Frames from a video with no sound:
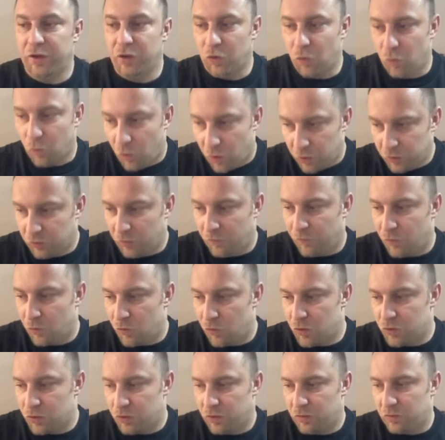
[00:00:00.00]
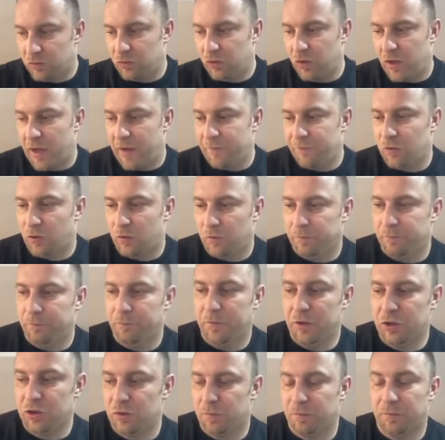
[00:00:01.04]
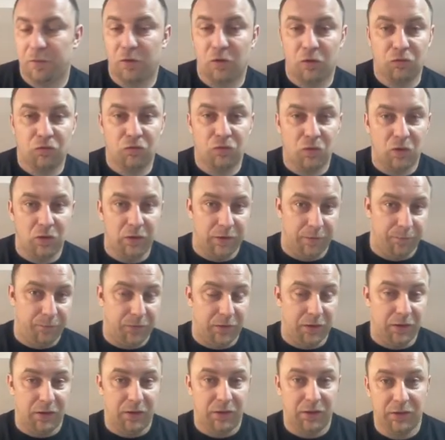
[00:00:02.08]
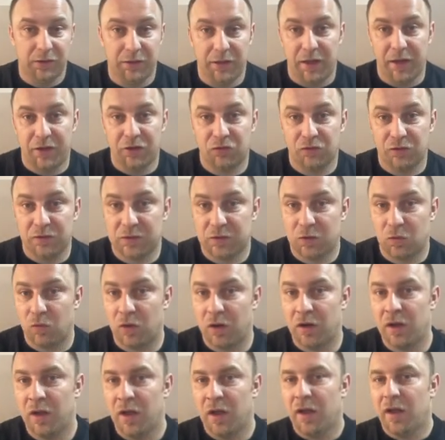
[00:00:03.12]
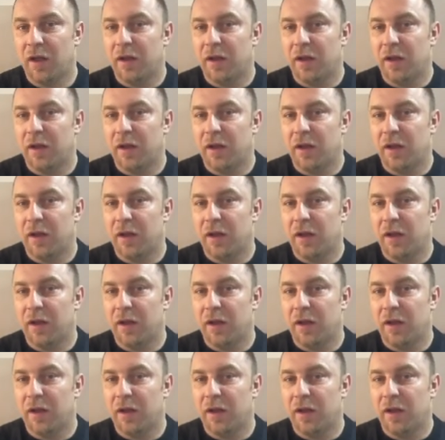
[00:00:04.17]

You want, of course, to have your bishop controlling uh, the h three square.